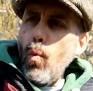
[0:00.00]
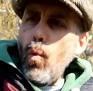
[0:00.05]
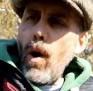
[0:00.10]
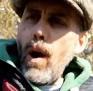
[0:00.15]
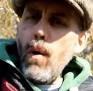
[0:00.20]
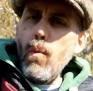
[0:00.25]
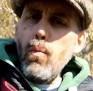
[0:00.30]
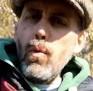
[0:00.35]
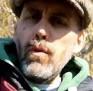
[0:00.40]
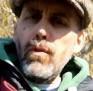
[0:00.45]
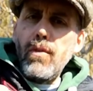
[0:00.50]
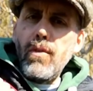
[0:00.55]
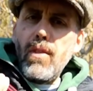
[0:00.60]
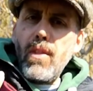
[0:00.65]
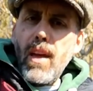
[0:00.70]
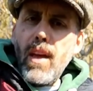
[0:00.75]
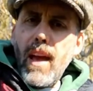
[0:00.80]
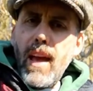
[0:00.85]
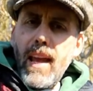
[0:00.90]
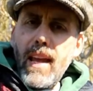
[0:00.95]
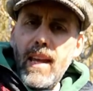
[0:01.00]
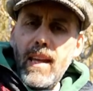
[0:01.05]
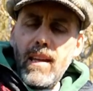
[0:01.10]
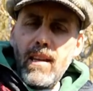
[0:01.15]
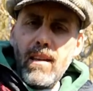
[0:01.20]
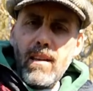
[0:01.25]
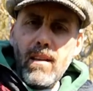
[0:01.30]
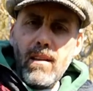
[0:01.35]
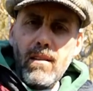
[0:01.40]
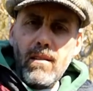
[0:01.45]
How would they
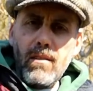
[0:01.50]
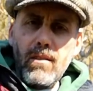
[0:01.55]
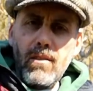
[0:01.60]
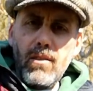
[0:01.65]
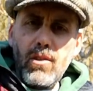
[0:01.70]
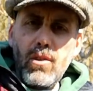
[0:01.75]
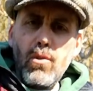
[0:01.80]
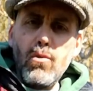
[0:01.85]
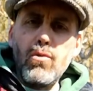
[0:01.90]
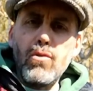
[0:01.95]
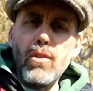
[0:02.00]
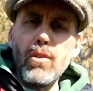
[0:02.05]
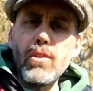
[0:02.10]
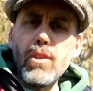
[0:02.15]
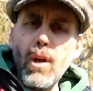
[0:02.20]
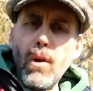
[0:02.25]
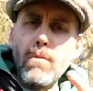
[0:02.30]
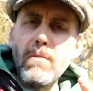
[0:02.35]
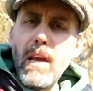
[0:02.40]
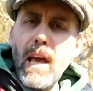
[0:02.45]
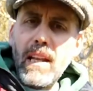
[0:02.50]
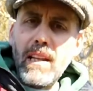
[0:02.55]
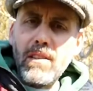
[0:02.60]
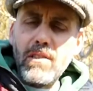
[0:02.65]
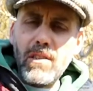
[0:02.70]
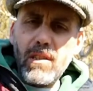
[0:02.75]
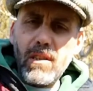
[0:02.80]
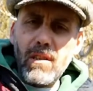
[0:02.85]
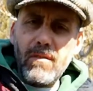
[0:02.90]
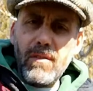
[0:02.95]
use the
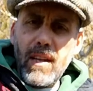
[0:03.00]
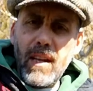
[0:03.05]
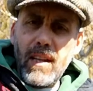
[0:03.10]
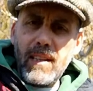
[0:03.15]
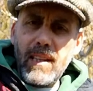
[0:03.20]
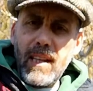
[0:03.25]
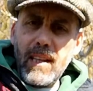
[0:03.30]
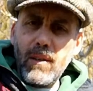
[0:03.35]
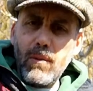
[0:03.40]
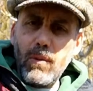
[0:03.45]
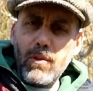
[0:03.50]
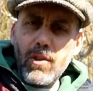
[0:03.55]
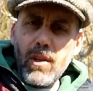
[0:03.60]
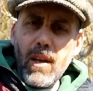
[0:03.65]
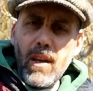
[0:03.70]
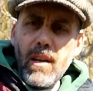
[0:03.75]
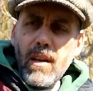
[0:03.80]
tonality of their language?